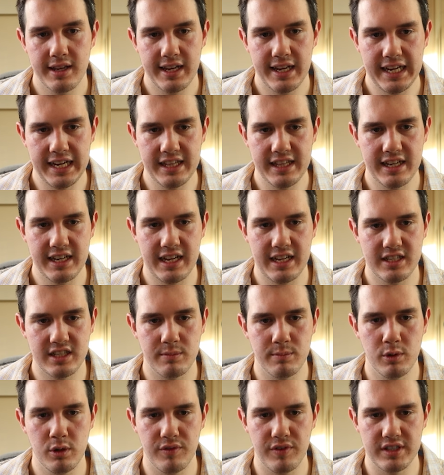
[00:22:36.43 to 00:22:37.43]
He then has
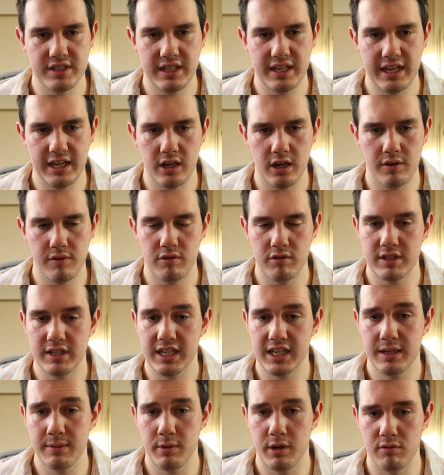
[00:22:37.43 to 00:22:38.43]
to move his king over,
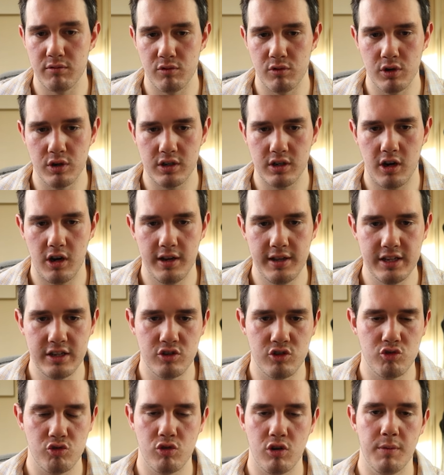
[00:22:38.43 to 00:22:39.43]
attacking my rook. I then
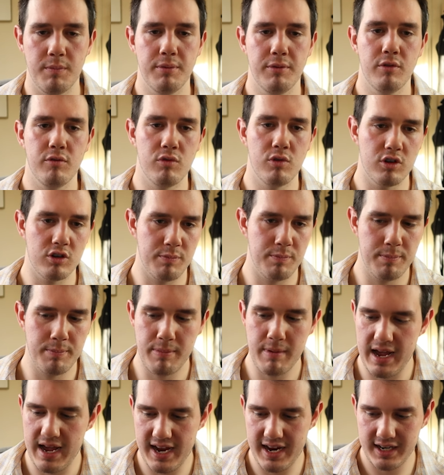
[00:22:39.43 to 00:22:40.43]
drop the rook
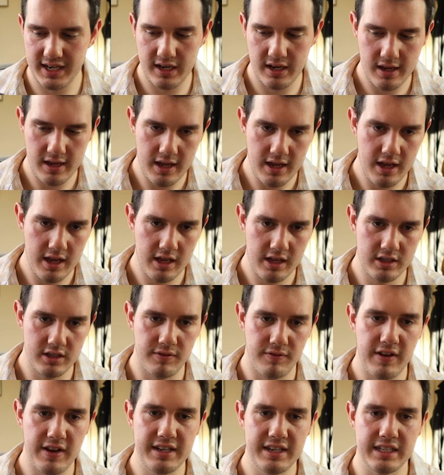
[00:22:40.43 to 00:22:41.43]
back,
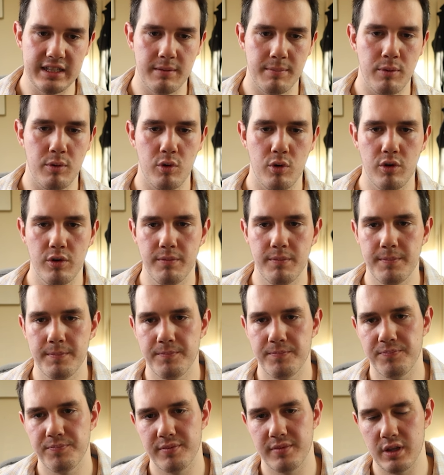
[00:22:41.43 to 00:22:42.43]
defending the pawn,
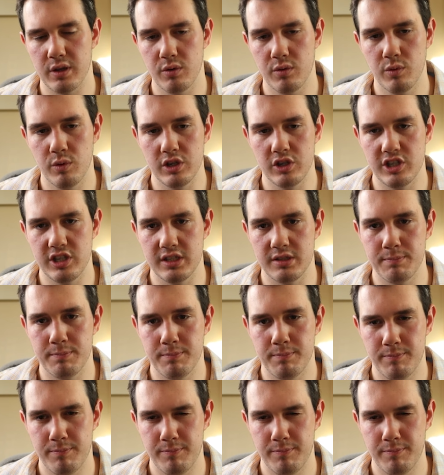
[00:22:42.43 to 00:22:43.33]
which is